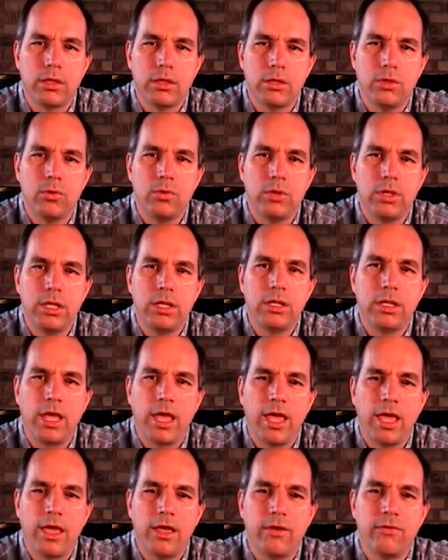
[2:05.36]
you need to
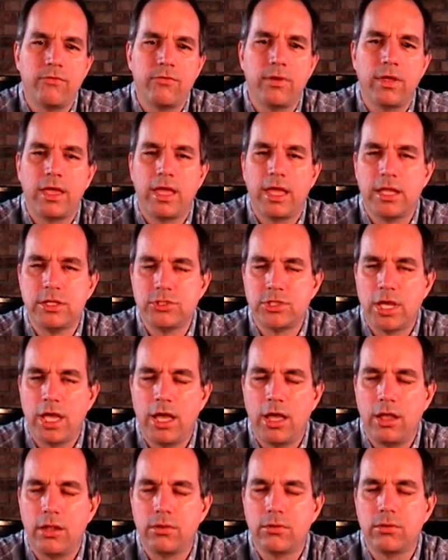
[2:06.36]
have a
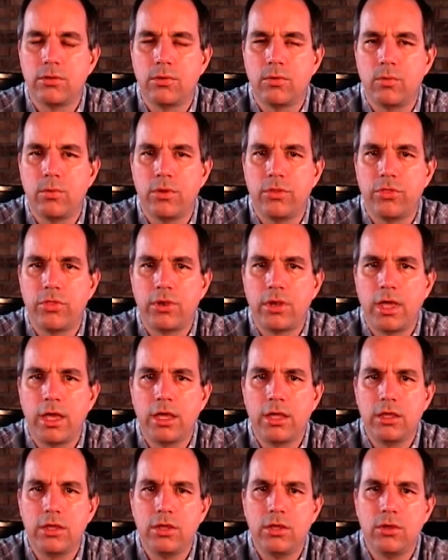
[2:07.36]
child with an
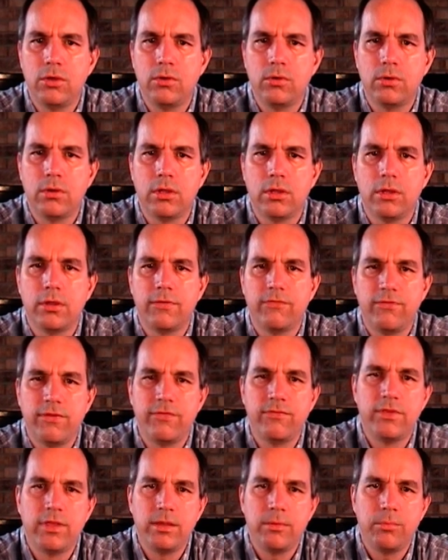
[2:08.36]
IQ
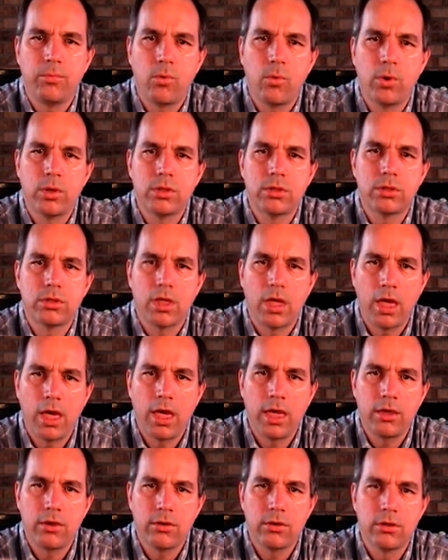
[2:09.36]
15 points
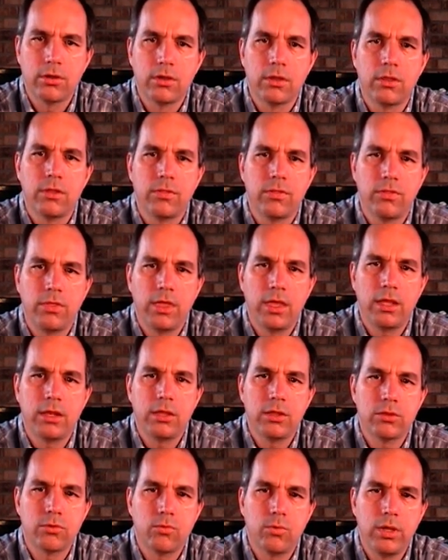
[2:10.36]
higher than
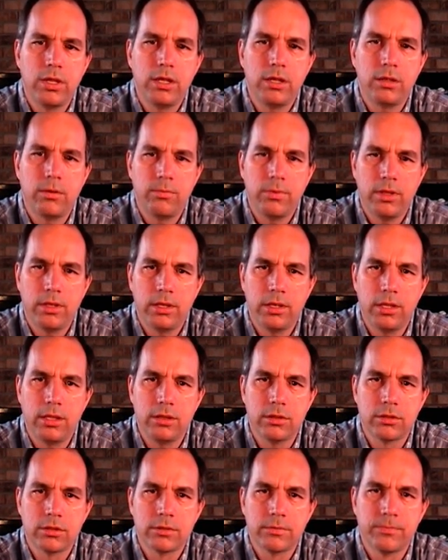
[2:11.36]
his reading
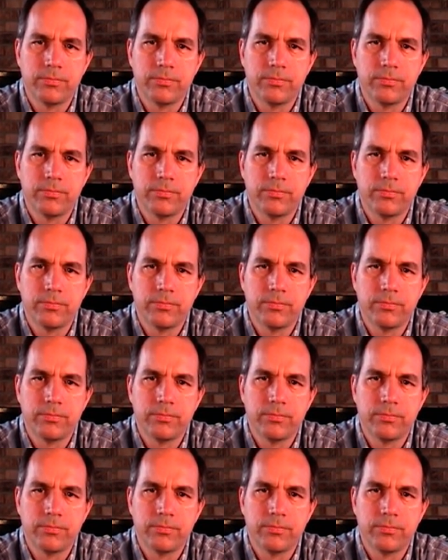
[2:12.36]
abilities.